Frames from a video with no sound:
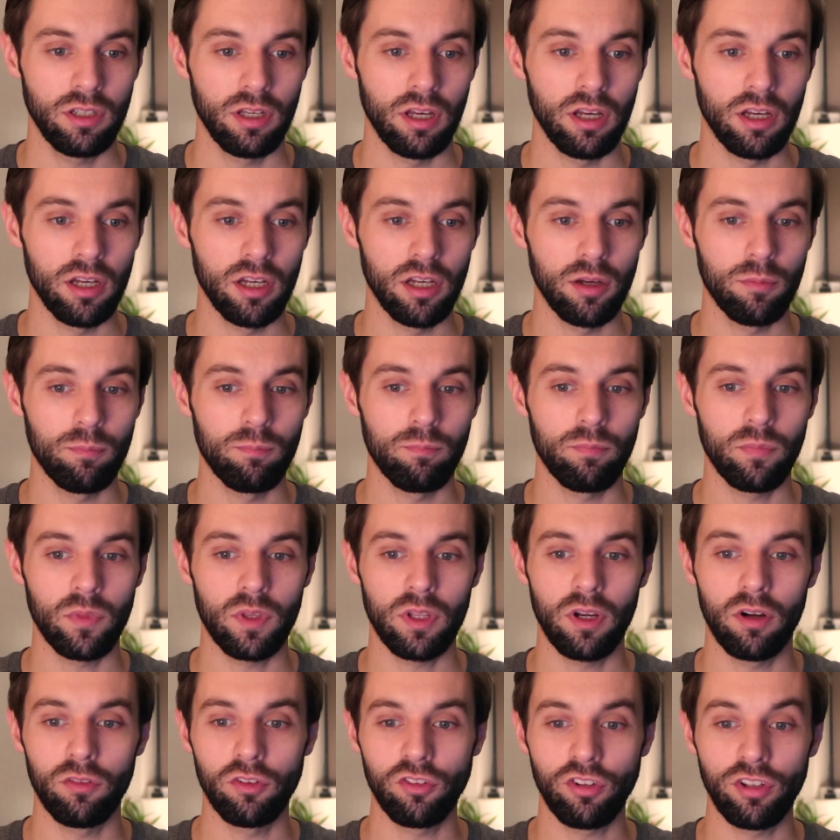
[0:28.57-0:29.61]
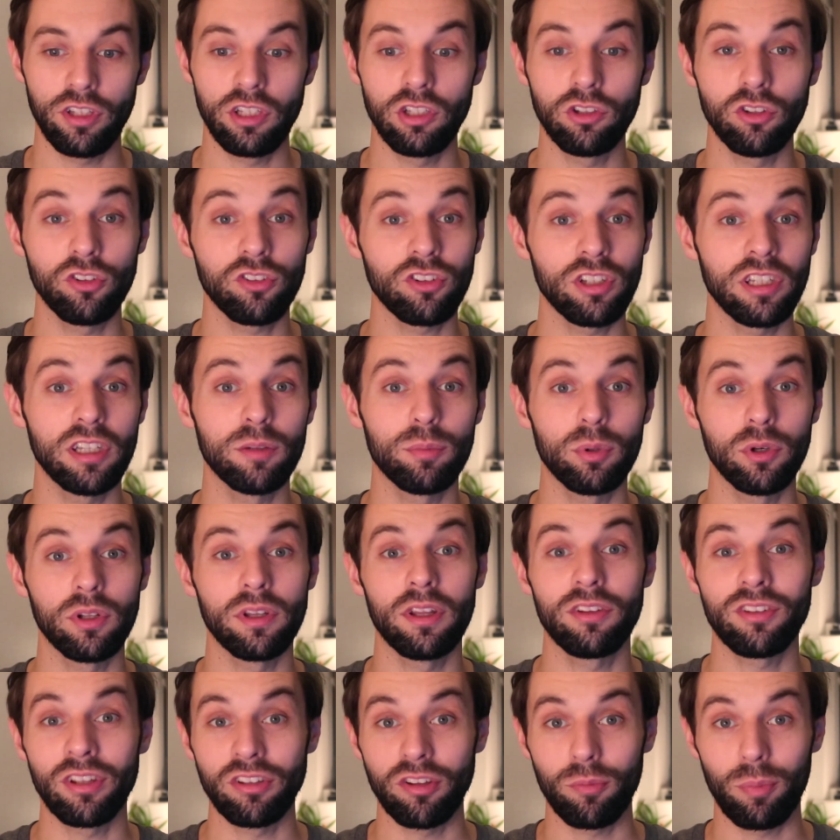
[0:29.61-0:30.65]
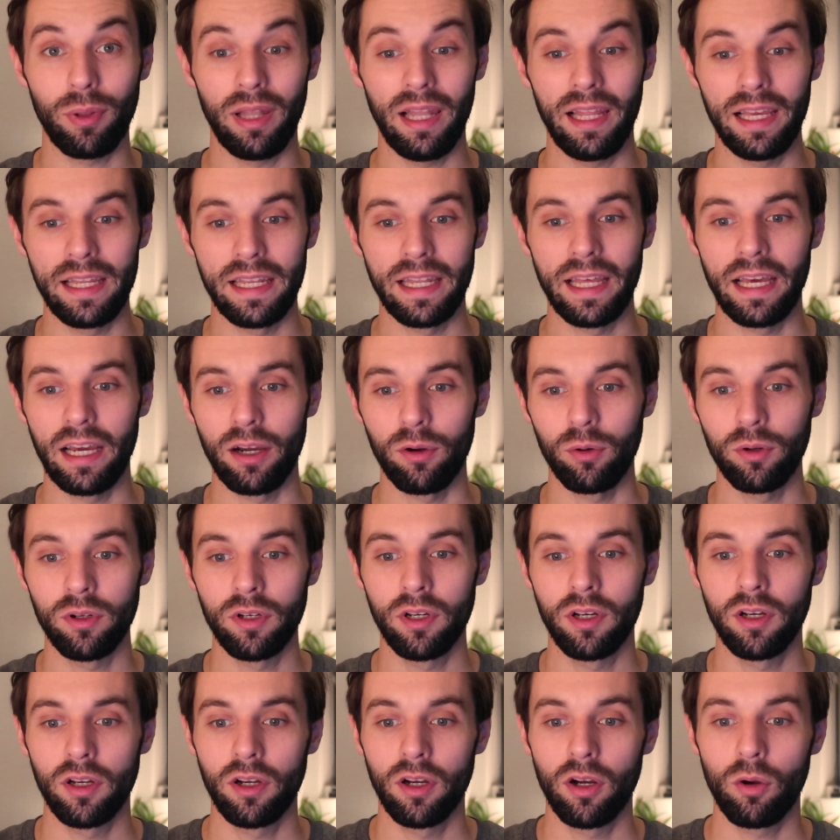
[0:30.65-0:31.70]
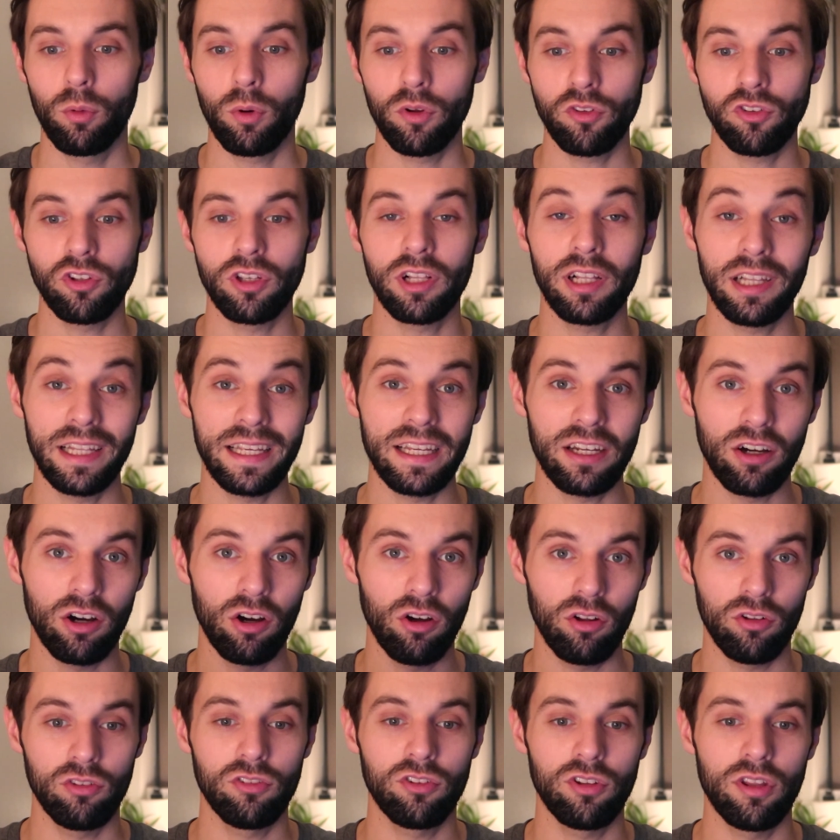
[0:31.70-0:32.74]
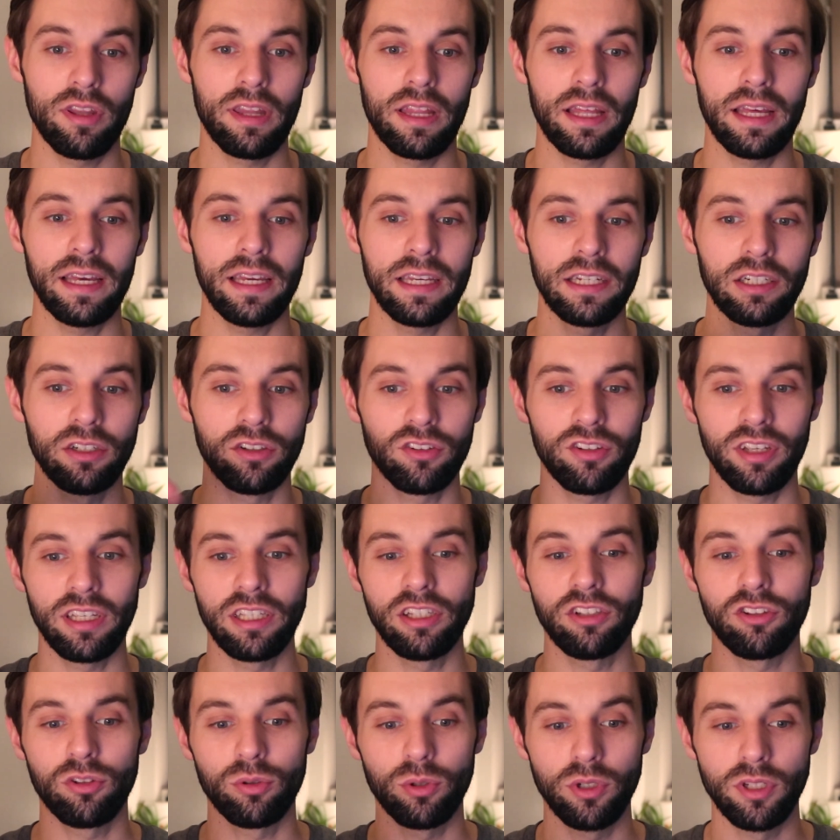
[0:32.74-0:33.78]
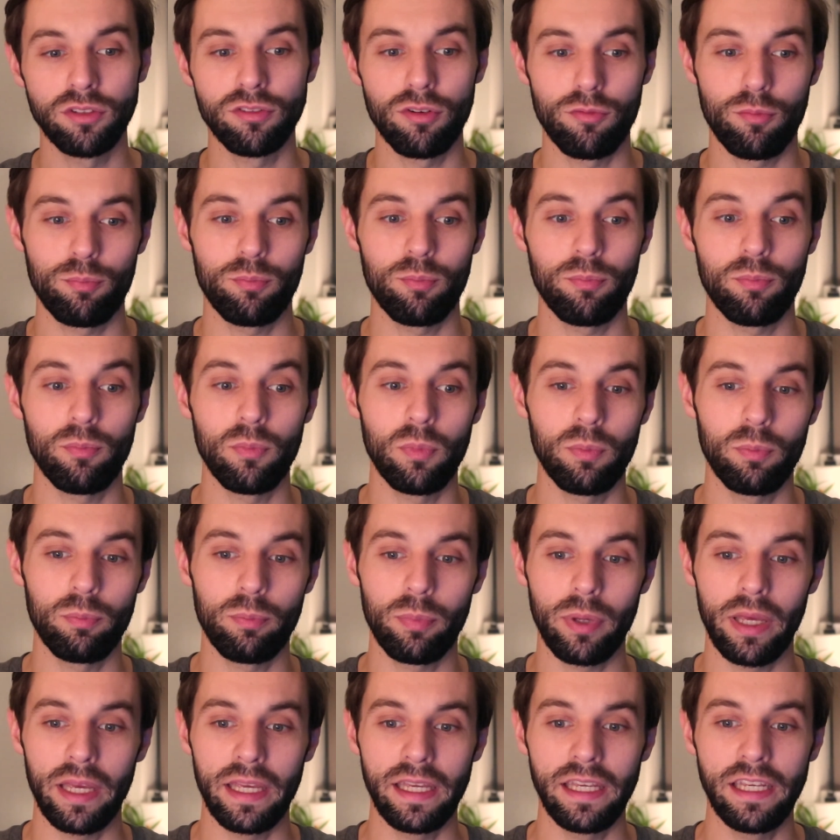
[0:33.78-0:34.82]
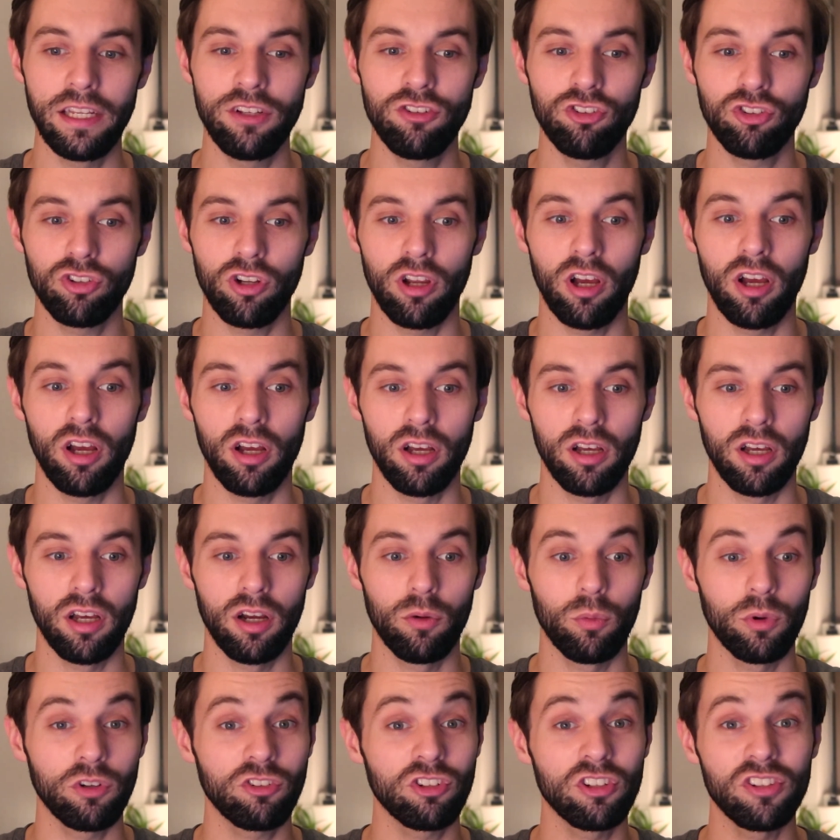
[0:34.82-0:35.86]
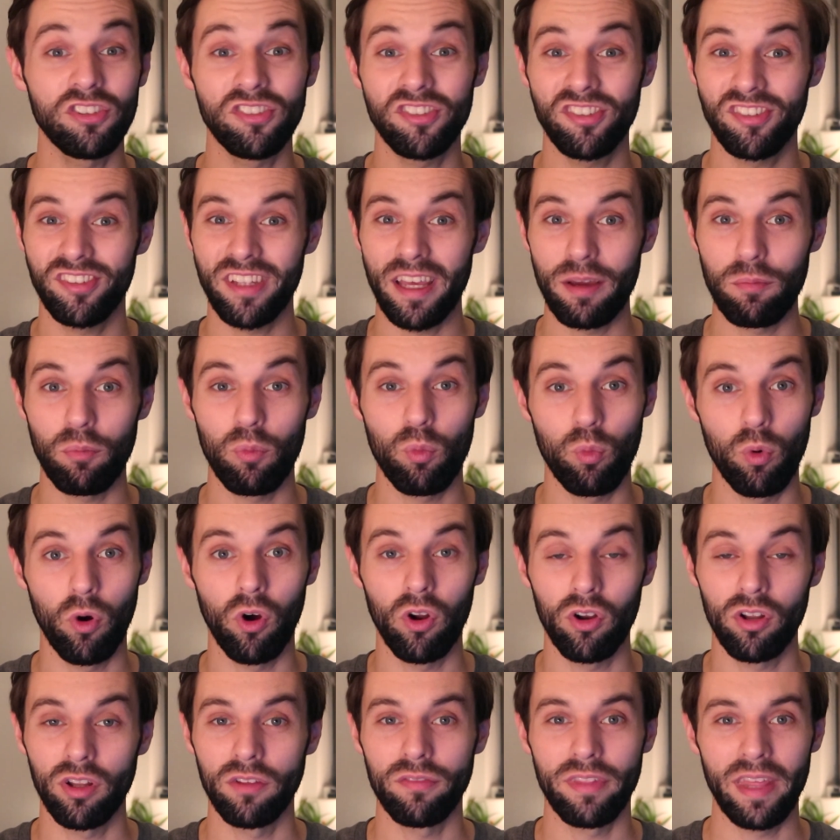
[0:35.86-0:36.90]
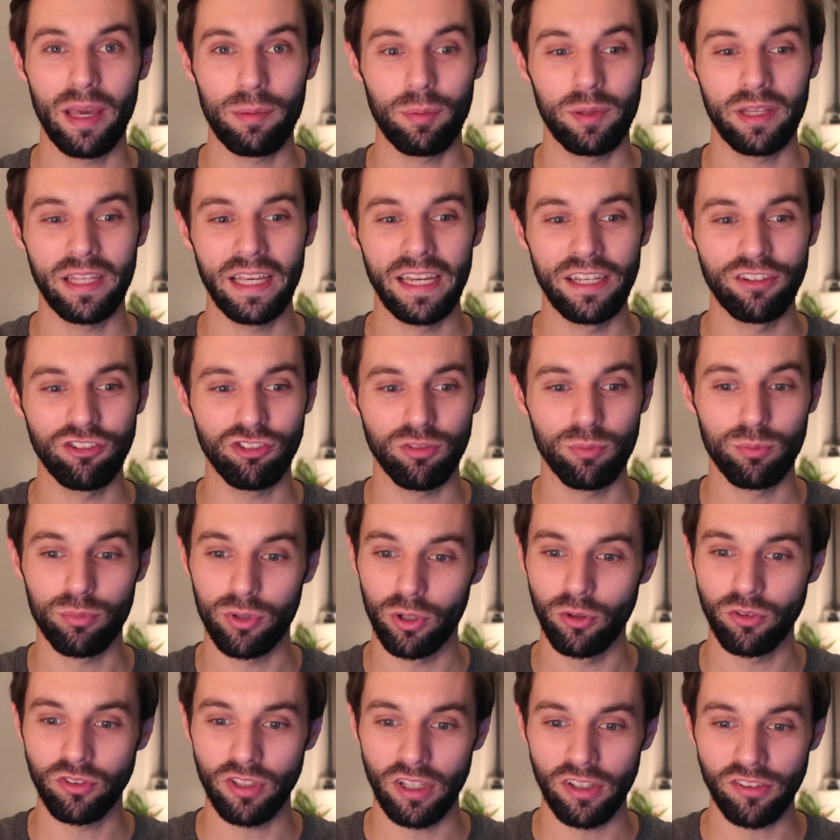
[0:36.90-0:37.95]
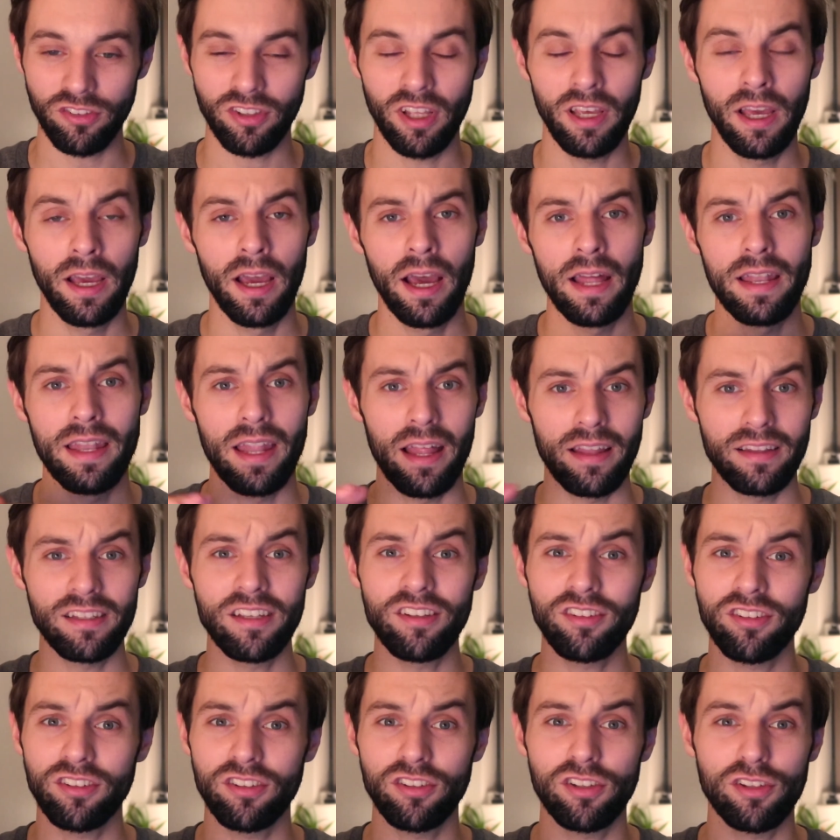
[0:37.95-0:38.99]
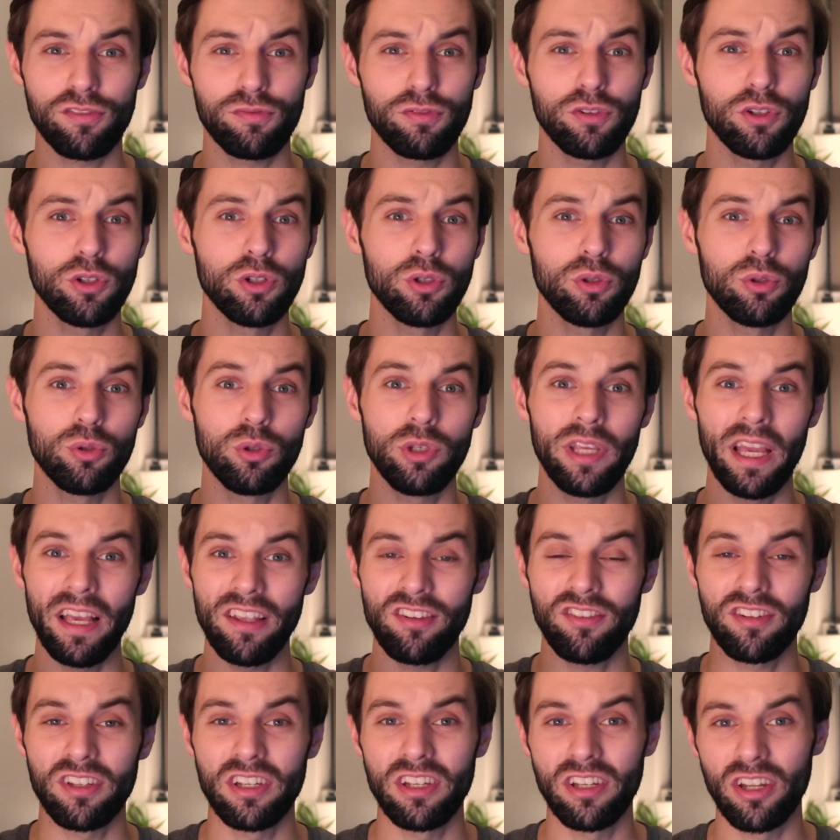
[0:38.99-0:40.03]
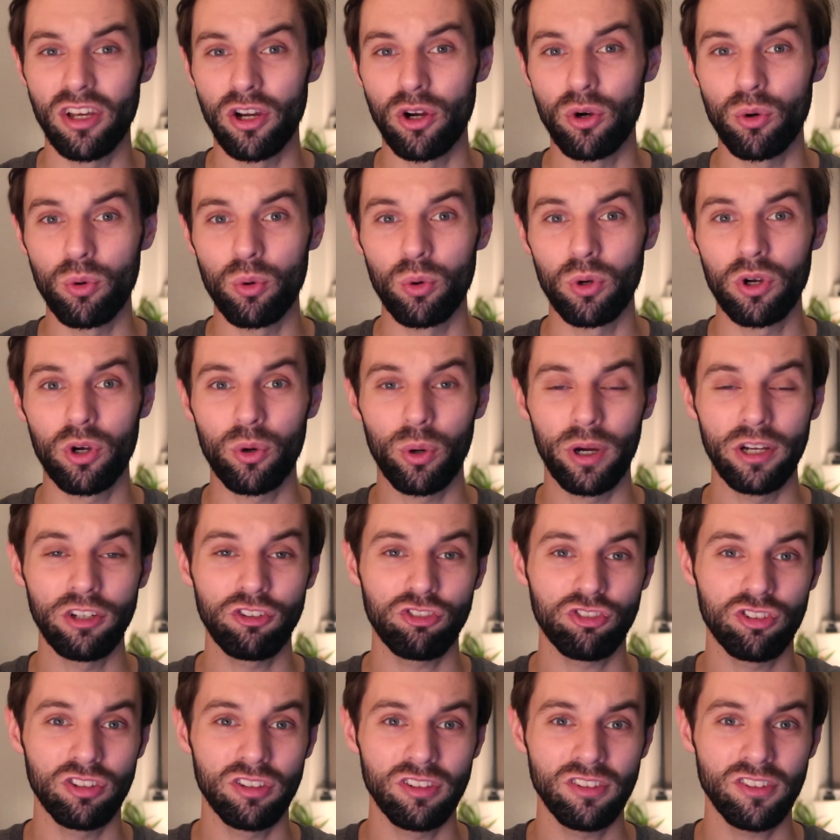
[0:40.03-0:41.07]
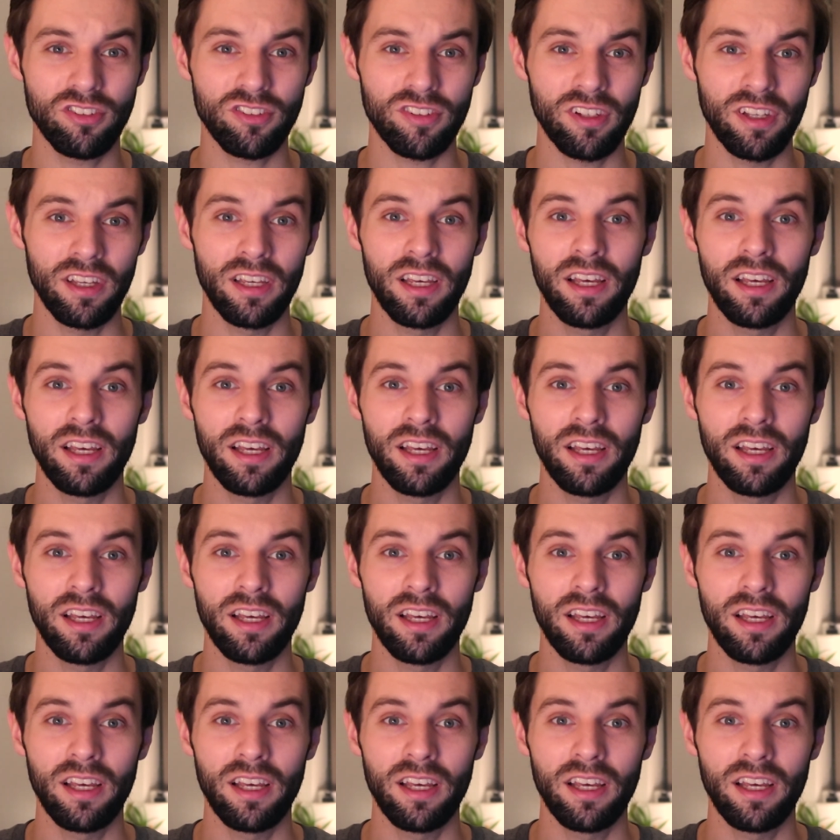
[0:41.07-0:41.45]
obviously you'll see the button that says apply now. Once you click onto that, it'll take you to another page, which is step 1 of the application process. Now these are just a few yes and no questions.